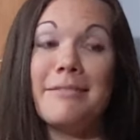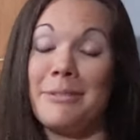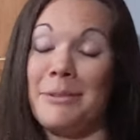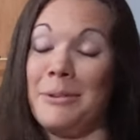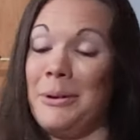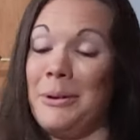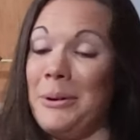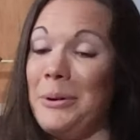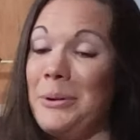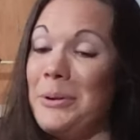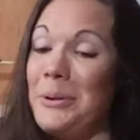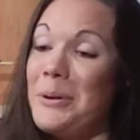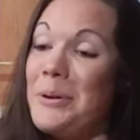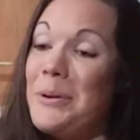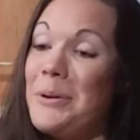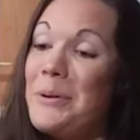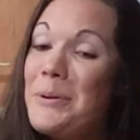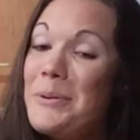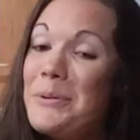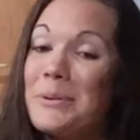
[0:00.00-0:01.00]
100%.
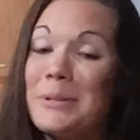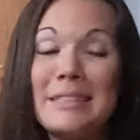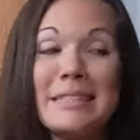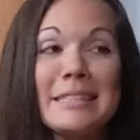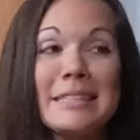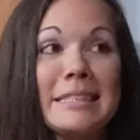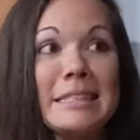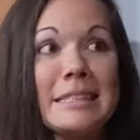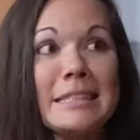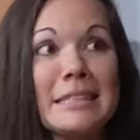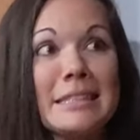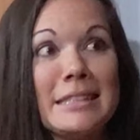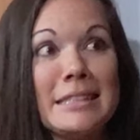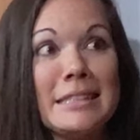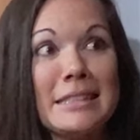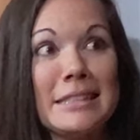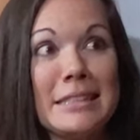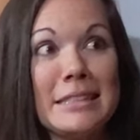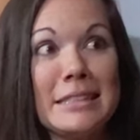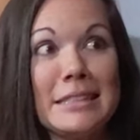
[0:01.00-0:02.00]
If you're a
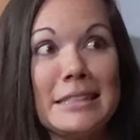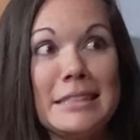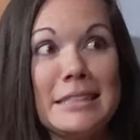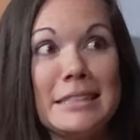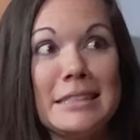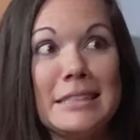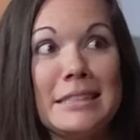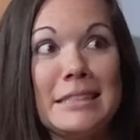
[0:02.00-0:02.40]
female,